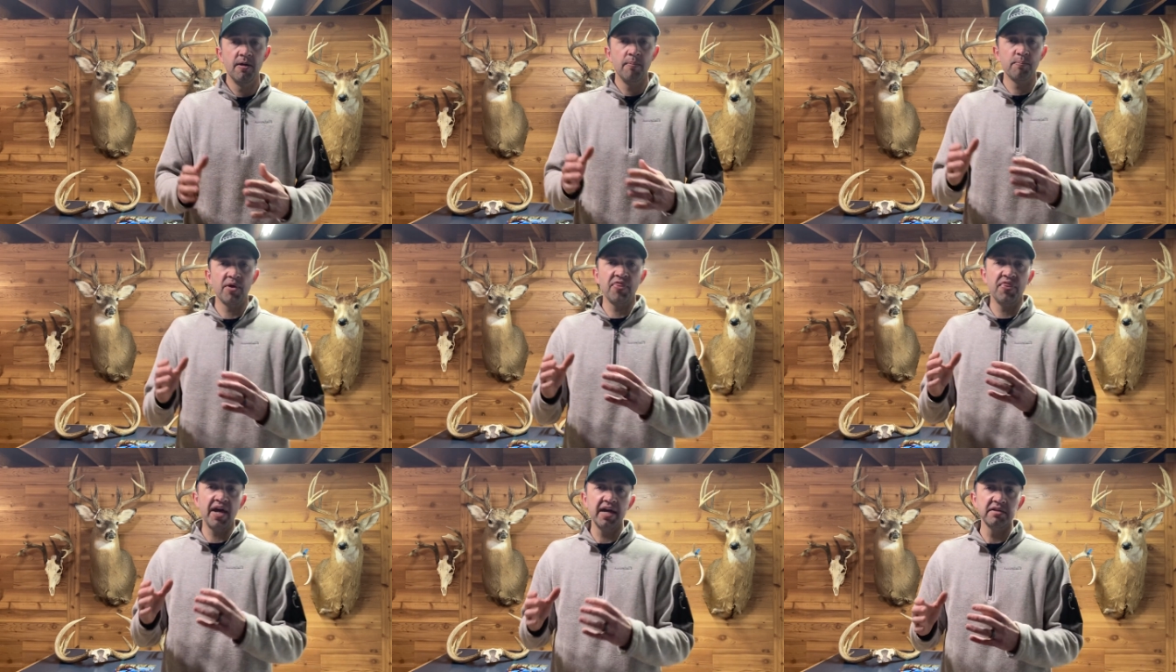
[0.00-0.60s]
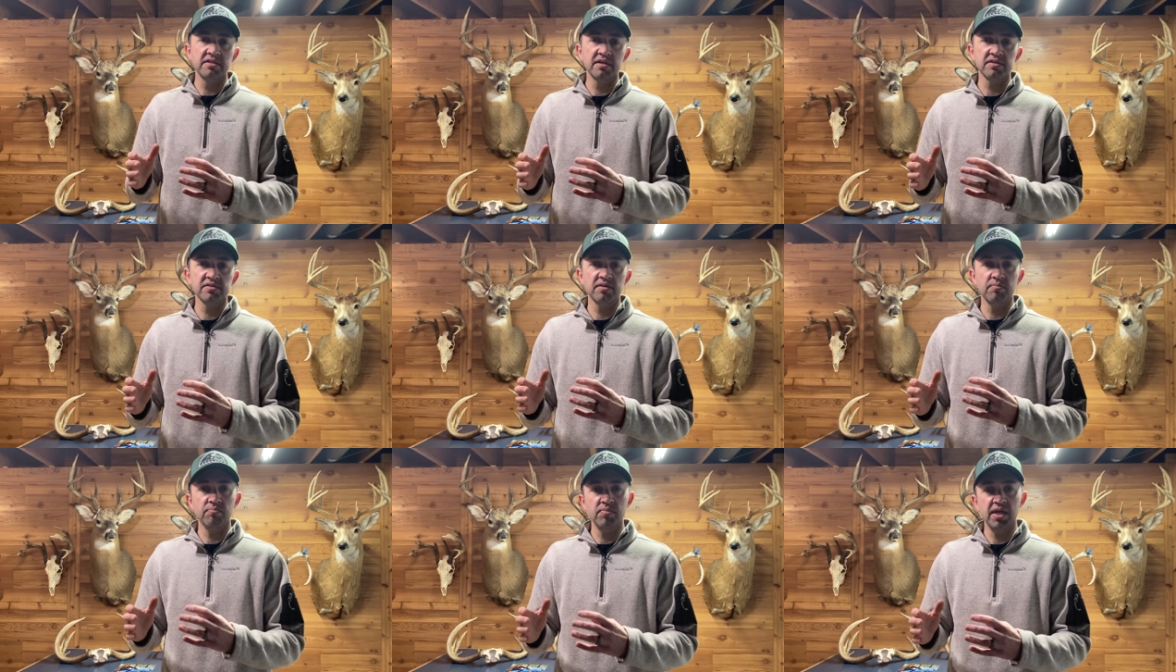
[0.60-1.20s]
But that
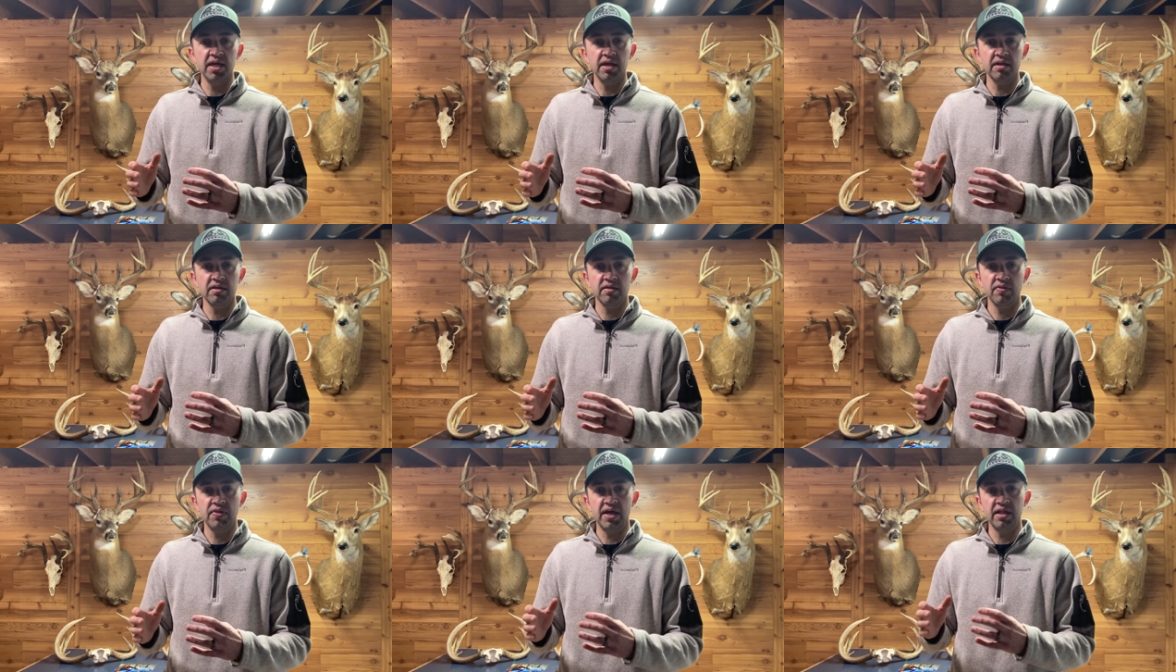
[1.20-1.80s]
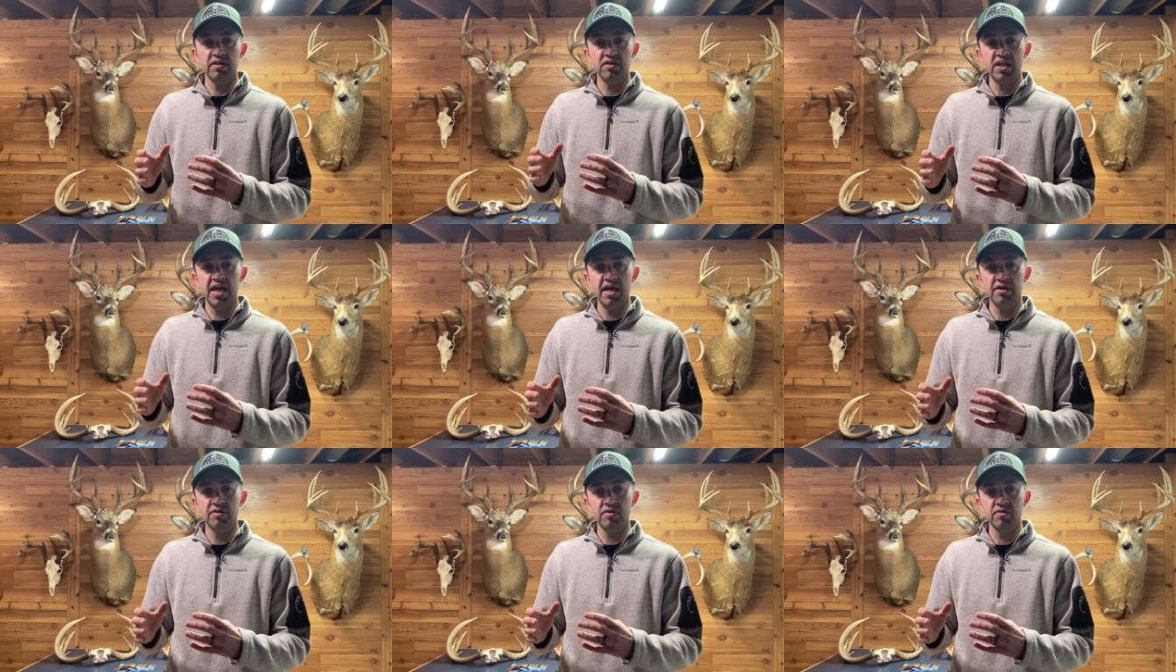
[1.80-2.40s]
doesn't mean that
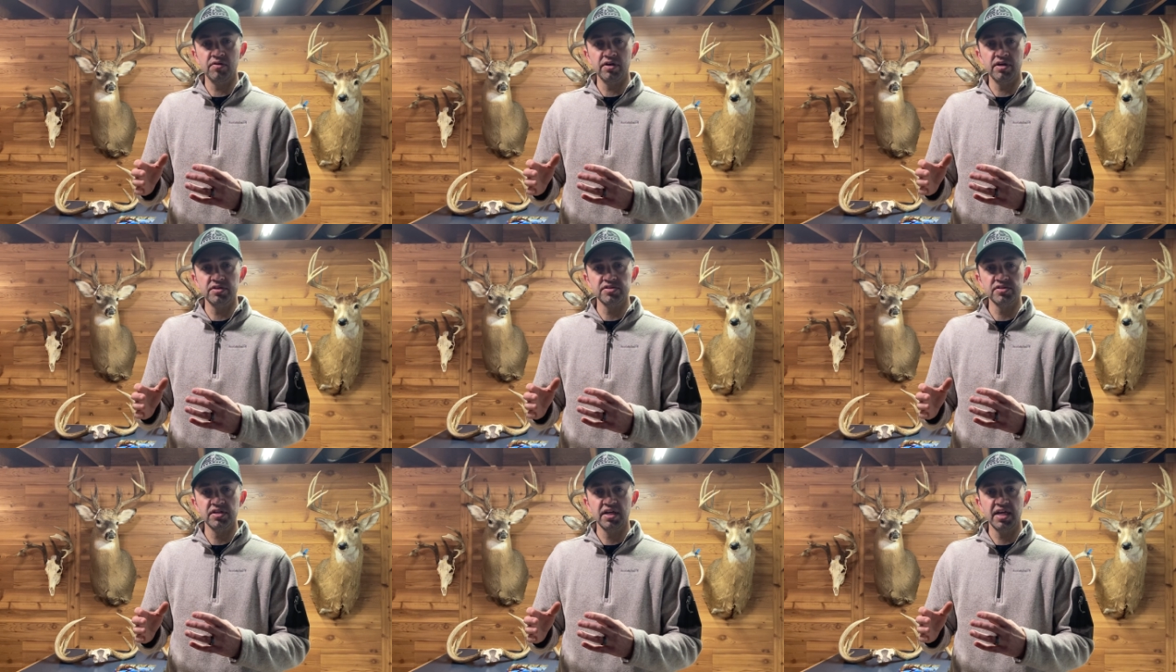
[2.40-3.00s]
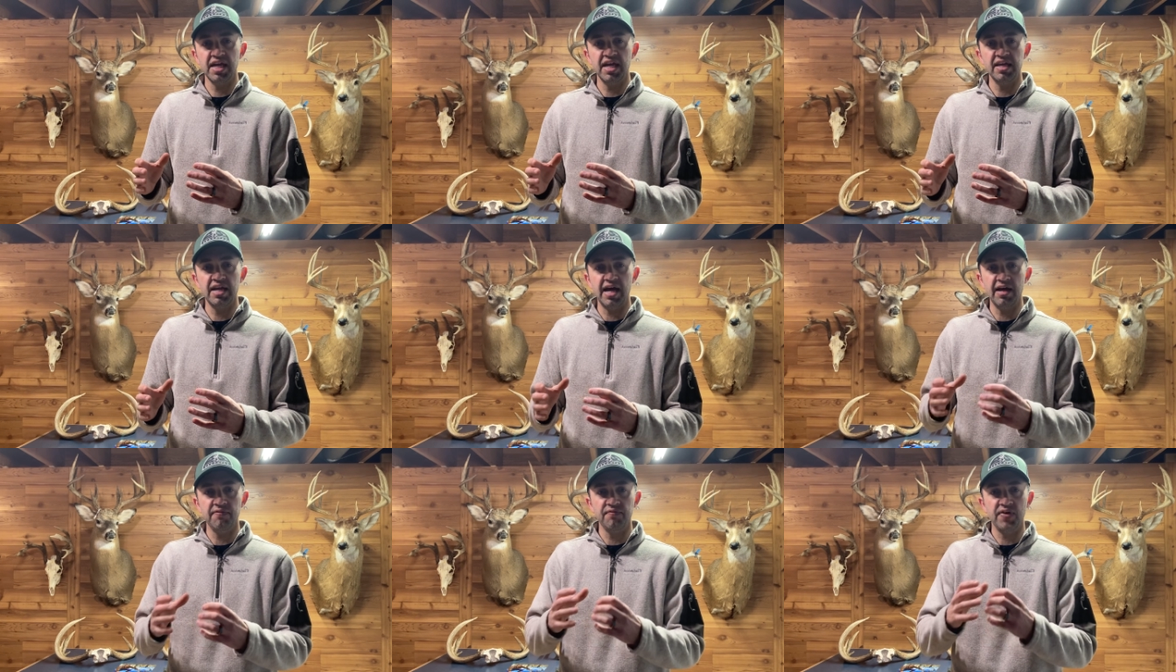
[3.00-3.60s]
landowners
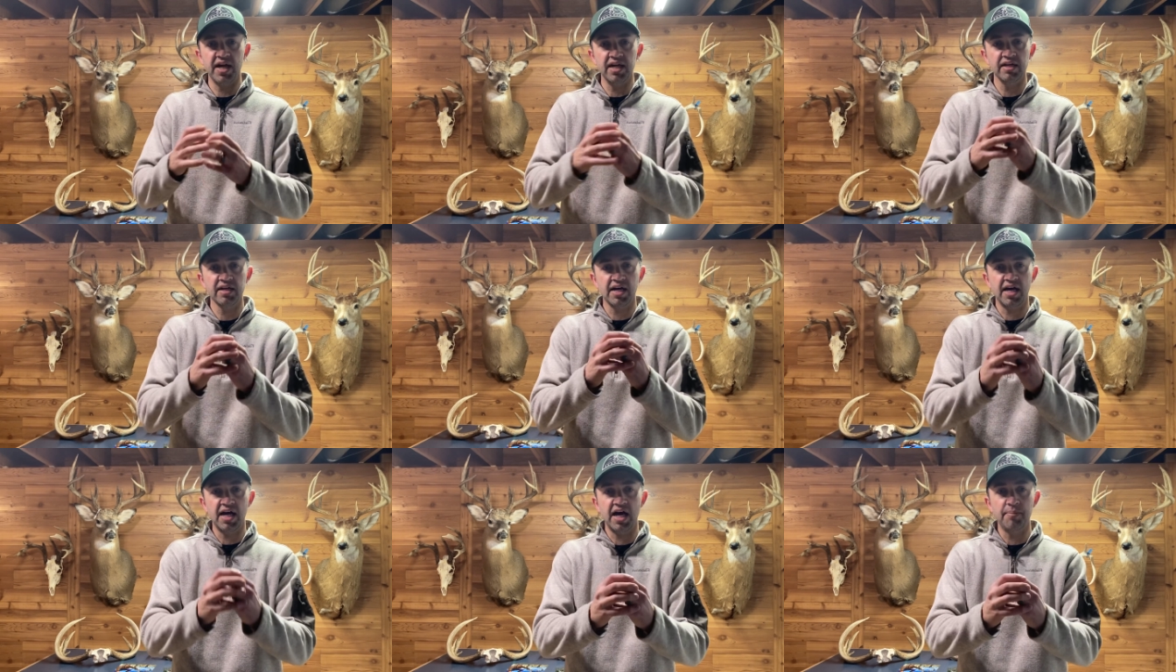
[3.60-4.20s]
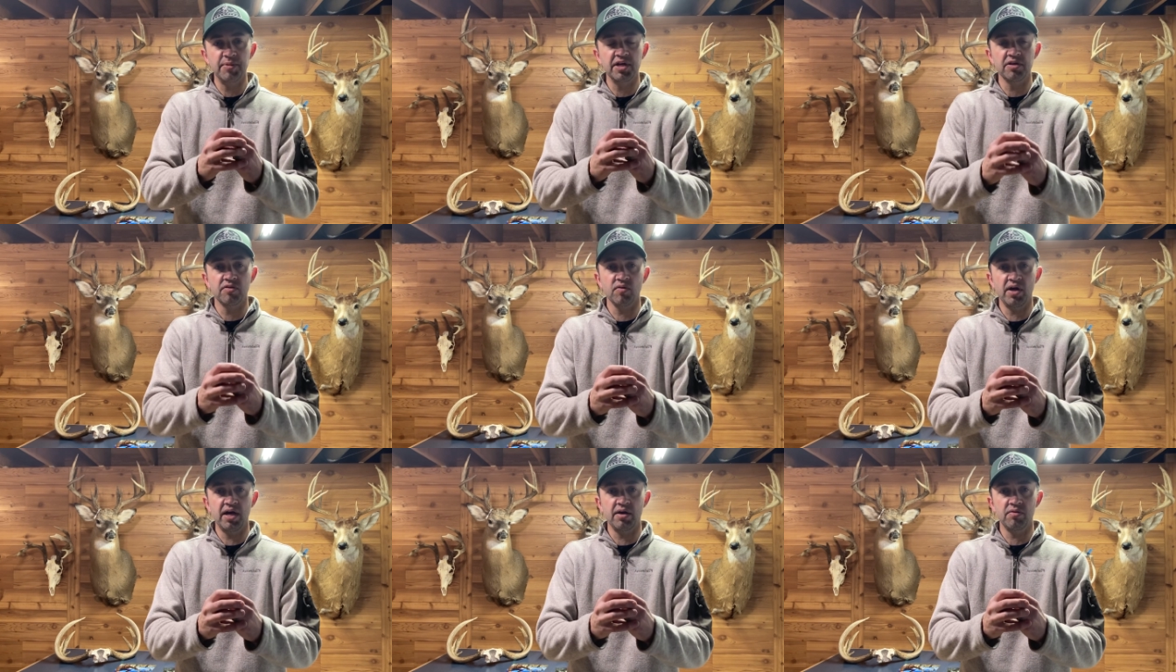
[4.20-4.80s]
cannot find common
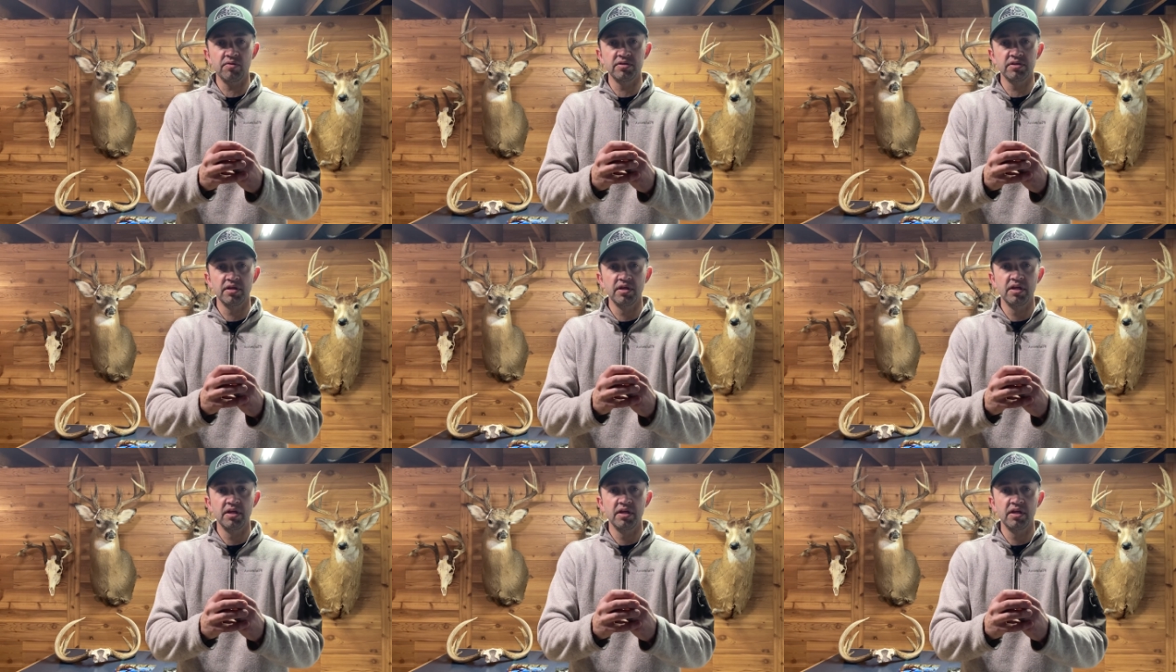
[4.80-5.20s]
ground